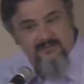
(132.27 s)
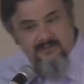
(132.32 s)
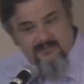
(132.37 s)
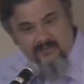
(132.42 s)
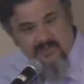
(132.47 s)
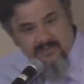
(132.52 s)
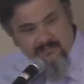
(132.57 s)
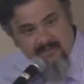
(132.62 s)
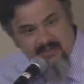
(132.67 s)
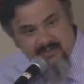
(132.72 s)

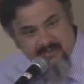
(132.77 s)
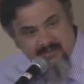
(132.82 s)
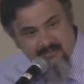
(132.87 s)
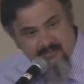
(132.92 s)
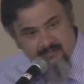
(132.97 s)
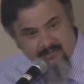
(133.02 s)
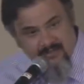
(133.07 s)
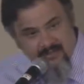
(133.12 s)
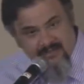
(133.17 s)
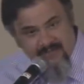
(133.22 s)
what about
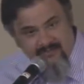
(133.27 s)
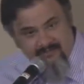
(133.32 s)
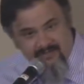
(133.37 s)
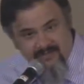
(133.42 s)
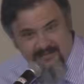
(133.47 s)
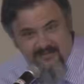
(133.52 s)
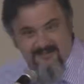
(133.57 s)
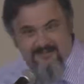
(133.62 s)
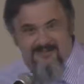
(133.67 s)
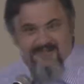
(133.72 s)
number
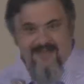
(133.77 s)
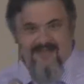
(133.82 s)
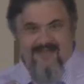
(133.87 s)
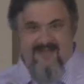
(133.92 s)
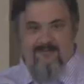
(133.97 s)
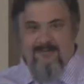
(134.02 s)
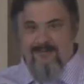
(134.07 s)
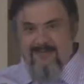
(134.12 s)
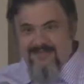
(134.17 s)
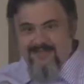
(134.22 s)
11?
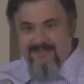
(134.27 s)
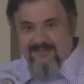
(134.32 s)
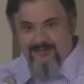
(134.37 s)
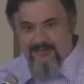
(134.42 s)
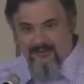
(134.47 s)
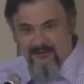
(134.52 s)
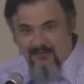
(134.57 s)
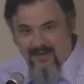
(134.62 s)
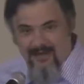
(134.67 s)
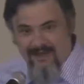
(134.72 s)
Yeah. What about number
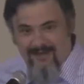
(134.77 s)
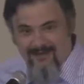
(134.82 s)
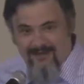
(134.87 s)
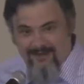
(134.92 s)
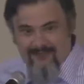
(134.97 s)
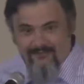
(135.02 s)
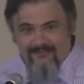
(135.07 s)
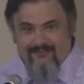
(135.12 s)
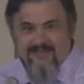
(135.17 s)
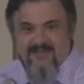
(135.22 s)

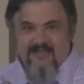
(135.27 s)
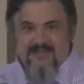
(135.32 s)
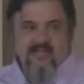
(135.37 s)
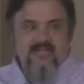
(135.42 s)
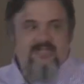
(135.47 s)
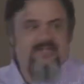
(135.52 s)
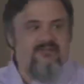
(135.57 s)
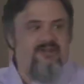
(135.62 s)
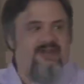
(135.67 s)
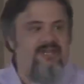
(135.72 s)
12?
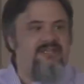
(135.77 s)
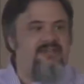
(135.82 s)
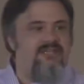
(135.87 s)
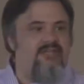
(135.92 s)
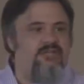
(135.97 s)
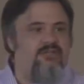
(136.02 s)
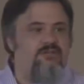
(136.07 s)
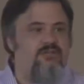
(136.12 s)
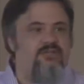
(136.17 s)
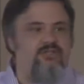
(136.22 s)
So I
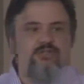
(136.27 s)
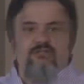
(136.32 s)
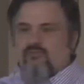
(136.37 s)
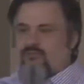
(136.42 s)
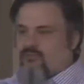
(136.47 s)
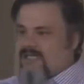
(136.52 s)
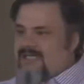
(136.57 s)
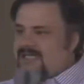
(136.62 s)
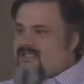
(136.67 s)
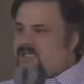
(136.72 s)
think you
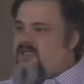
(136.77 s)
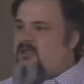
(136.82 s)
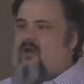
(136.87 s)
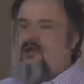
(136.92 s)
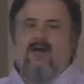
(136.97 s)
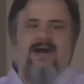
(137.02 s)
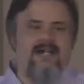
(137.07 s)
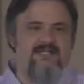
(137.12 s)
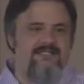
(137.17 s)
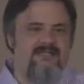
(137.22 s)
should read the
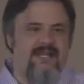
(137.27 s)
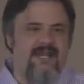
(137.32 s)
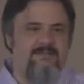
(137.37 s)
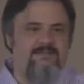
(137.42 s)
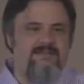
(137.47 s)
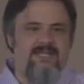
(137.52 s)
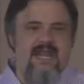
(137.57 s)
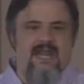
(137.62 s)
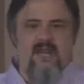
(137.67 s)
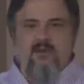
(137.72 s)
OWASP
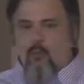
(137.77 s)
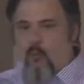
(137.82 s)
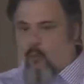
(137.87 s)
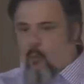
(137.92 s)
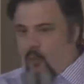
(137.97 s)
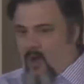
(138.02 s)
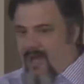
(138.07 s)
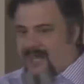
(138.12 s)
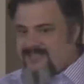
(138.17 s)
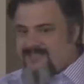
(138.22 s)
top 10
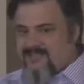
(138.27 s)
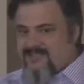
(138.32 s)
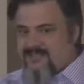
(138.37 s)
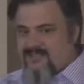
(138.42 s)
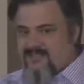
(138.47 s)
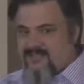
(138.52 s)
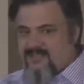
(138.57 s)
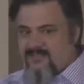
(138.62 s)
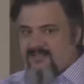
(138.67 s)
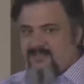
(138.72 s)

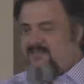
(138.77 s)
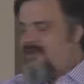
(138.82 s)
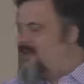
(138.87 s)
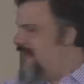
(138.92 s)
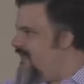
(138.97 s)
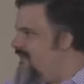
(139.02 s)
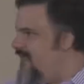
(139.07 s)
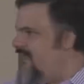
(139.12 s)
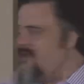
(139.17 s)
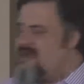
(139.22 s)
once
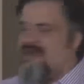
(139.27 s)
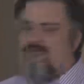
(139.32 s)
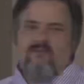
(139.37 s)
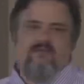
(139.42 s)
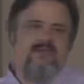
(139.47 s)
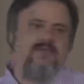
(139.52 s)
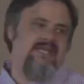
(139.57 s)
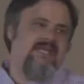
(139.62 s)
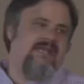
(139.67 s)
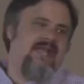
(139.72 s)
and then never
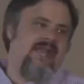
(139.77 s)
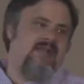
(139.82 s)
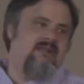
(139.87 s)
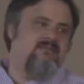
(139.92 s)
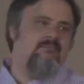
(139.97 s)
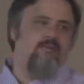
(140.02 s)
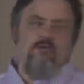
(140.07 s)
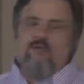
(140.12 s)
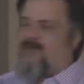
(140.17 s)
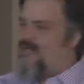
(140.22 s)
read it again.
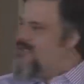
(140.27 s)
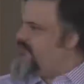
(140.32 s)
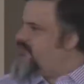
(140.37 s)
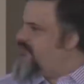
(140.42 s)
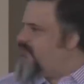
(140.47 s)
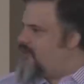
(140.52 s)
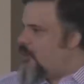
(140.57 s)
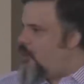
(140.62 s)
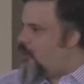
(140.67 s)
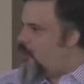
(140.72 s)
Move on
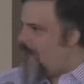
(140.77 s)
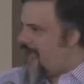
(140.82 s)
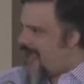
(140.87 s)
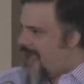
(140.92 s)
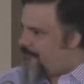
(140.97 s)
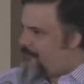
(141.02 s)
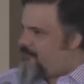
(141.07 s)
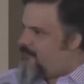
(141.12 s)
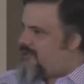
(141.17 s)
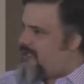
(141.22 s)
to the
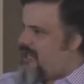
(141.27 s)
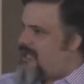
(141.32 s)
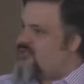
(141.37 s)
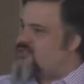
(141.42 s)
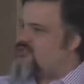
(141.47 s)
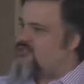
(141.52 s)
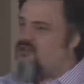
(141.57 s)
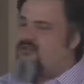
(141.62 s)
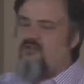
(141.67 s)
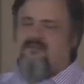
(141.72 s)

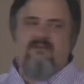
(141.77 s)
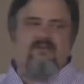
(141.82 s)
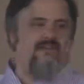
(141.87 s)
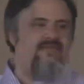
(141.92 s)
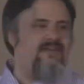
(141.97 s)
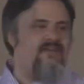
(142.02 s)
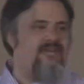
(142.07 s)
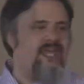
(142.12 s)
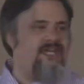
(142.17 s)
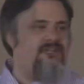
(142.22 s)
application security
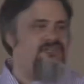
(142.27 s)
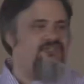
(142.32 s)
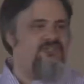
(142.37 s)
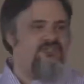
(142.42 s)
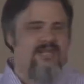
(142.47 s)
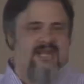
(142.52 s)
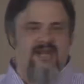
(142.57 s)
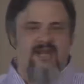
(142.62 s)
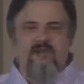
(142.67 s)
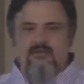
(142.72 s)
verification
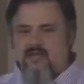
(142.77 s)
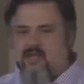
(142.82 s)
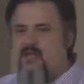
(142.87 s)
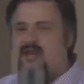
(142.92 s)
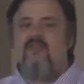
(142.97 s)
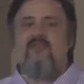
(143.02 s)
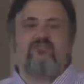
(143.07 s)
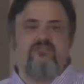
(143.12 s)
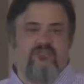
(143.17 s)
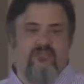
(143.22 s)
standard and
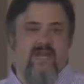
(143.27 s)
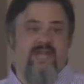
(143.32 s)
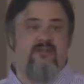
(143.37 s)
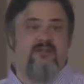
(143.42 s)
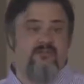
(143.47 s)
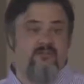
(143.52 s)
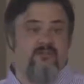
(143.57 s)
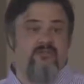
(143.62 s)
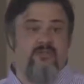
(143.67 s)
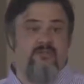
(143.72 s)
other
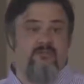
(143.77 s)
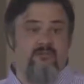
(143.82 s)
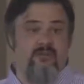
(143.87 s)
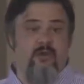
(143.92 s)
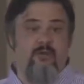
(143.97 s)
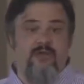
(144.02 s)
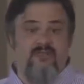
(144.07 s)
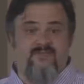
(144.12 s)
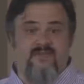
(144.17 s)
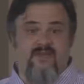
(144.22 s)
standards of the
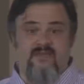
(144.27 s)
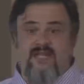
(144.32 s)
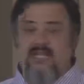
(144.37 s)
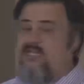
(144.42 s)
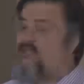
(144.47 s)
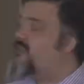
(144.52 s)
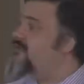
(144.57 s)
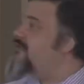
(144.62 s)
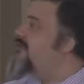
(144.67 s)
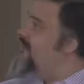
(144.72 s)
OWASP
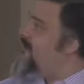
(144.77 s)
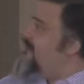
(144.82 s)
Foundation.